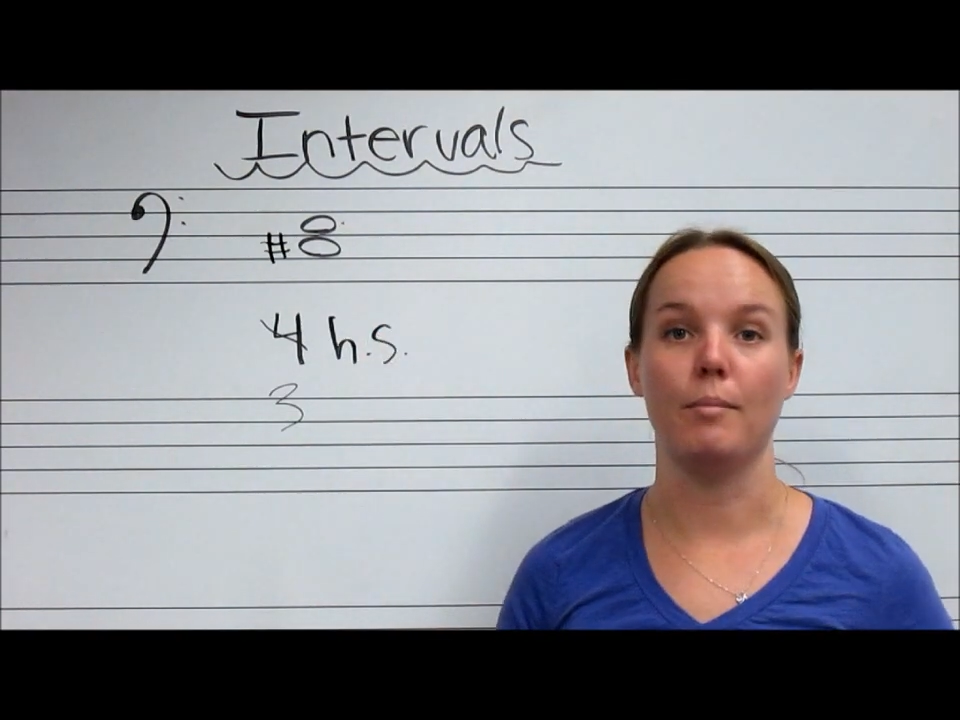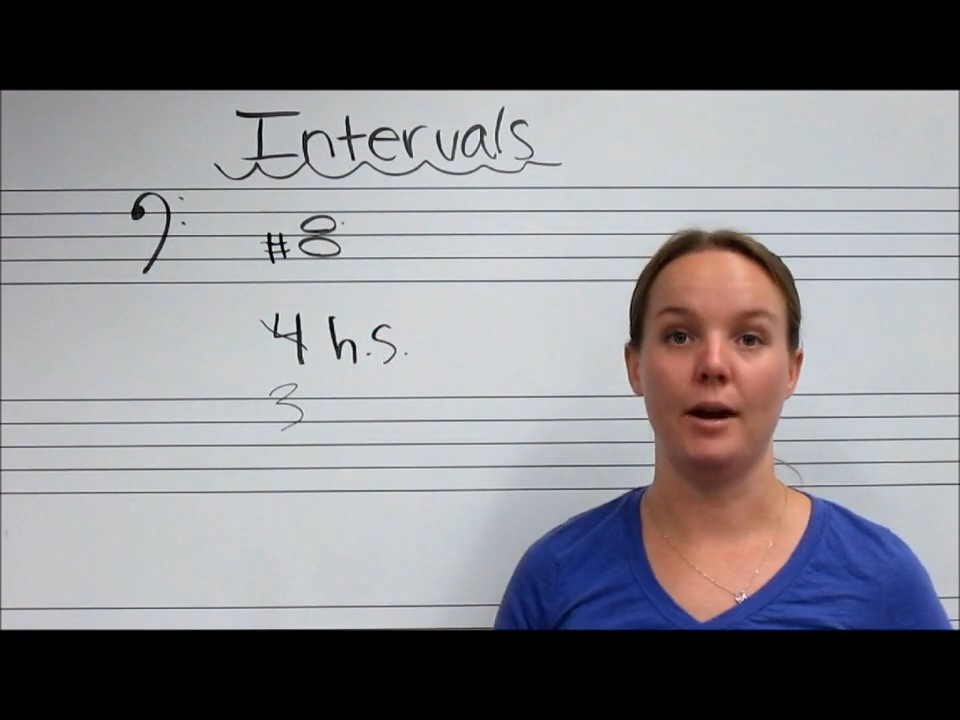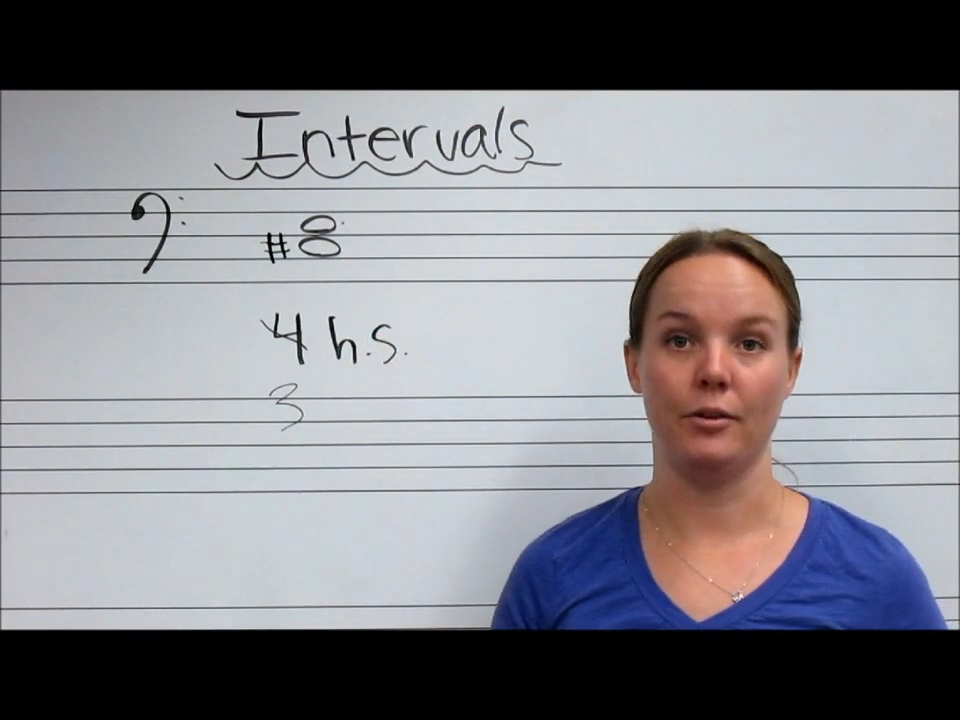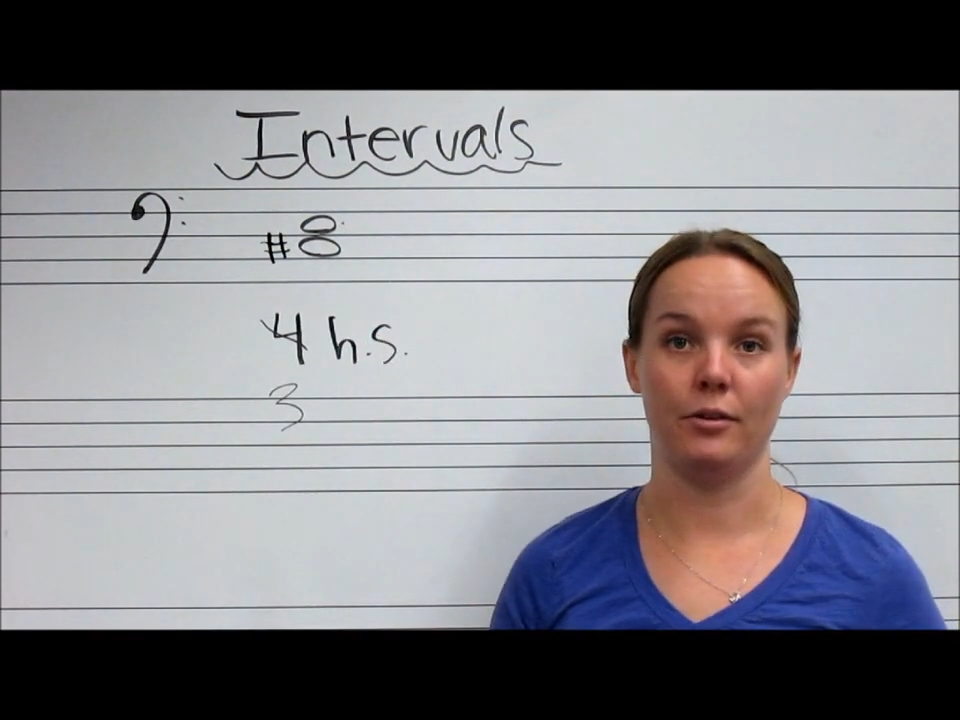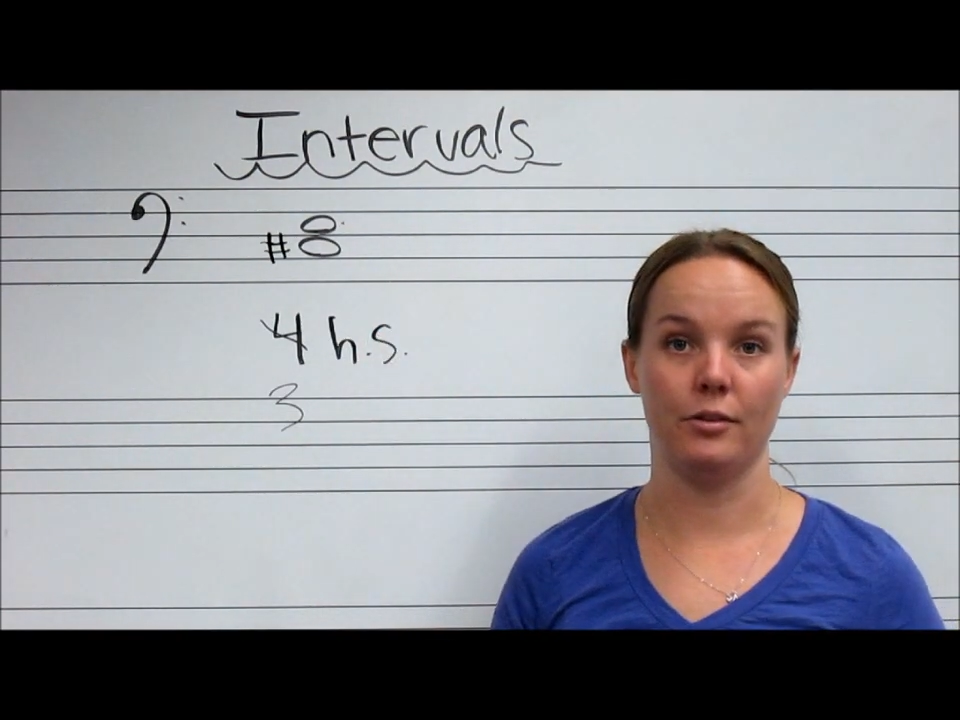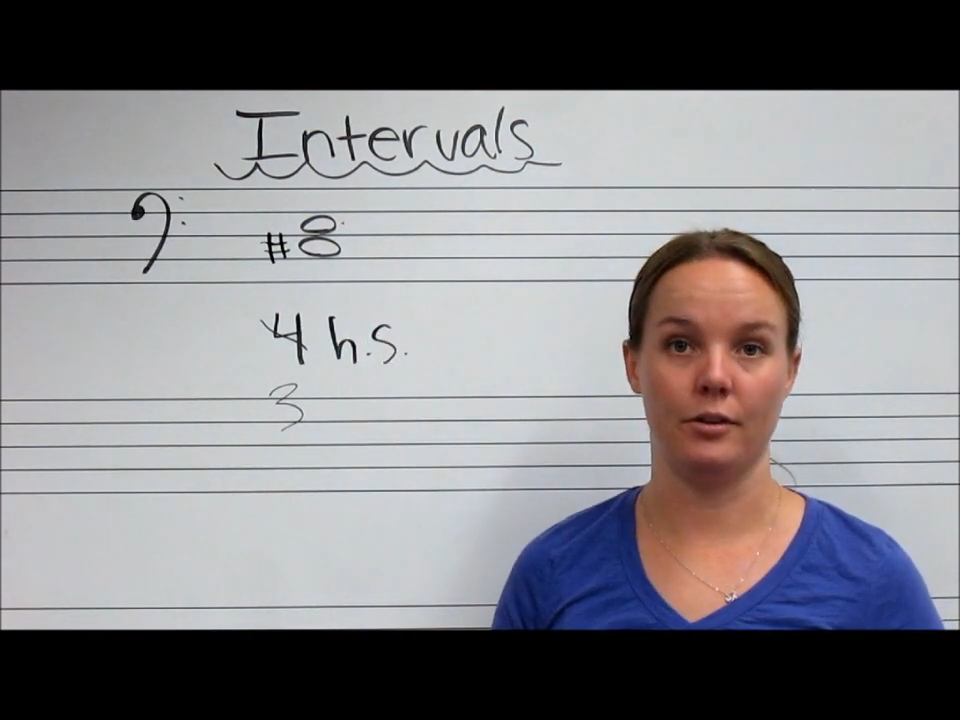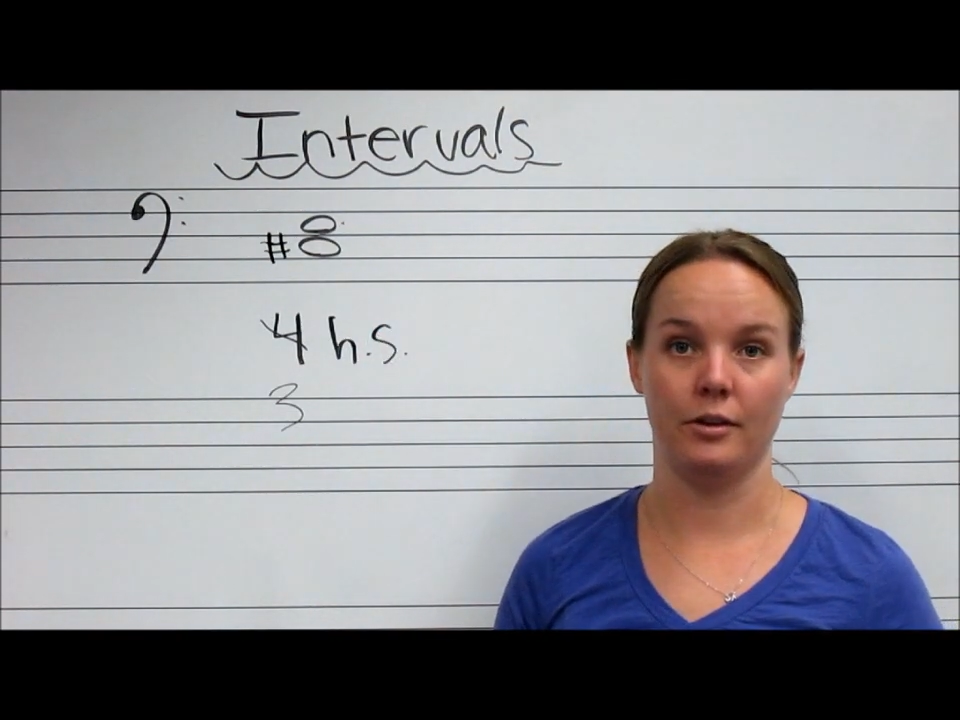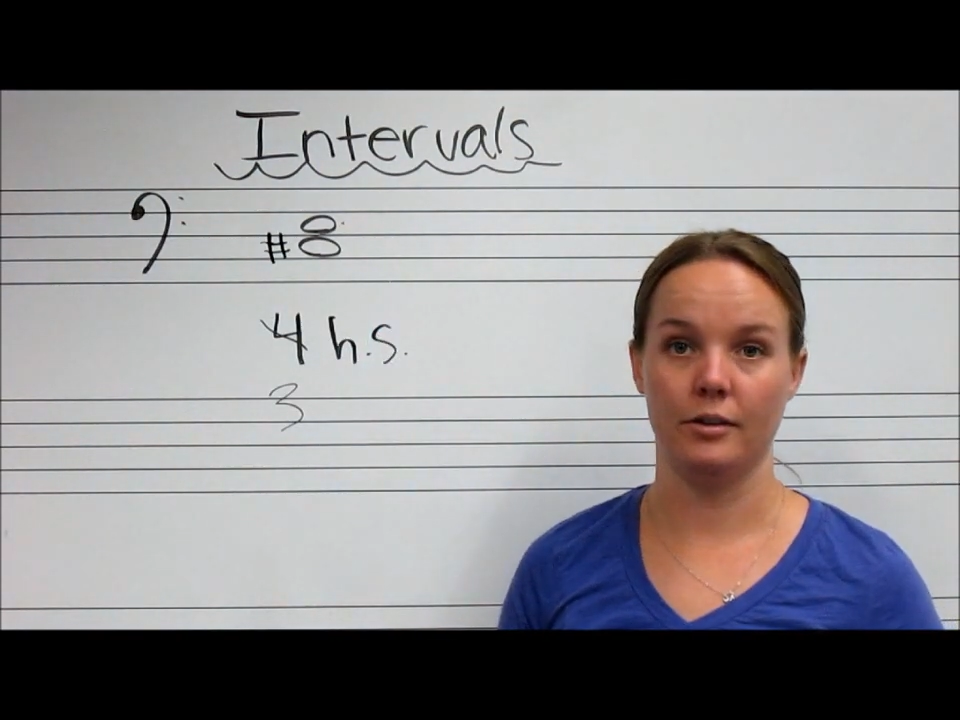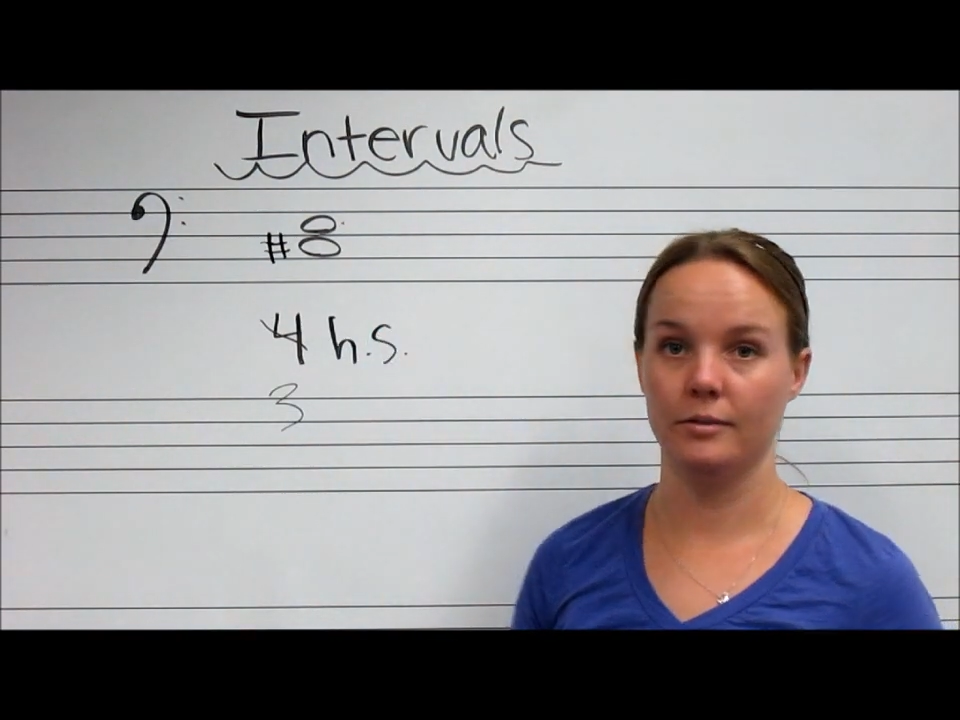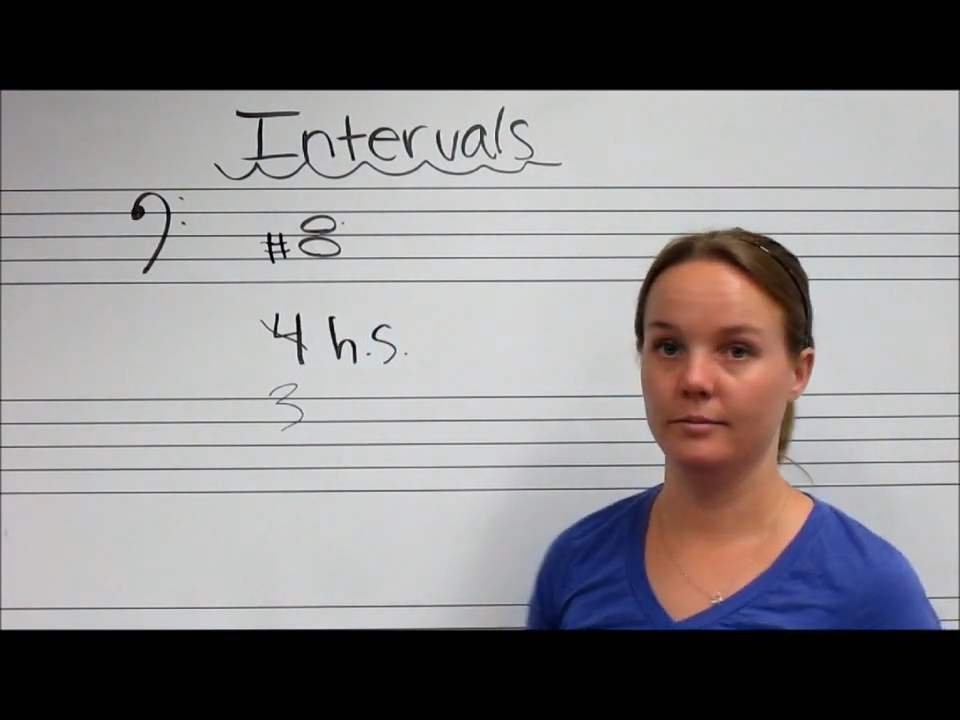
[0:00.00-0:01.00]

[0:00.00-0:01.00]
minor third.